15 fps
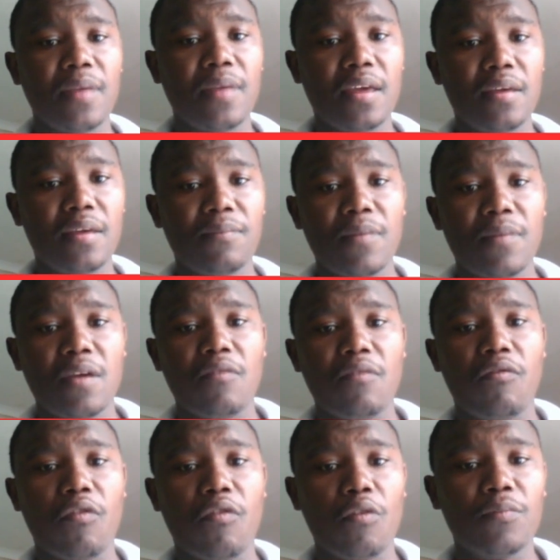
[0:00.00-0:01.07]
um,
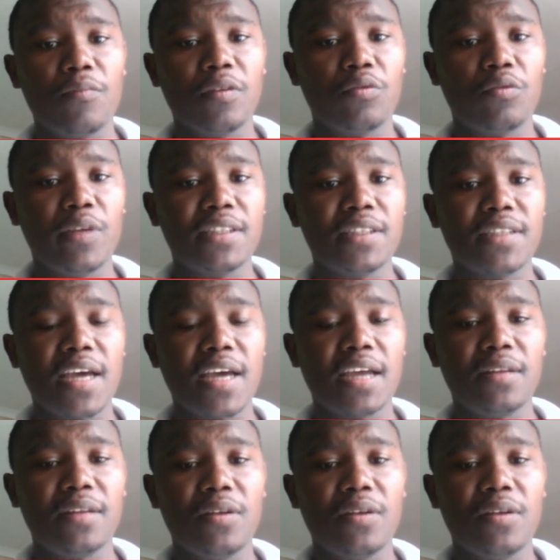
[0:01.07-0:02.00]
from the queen side.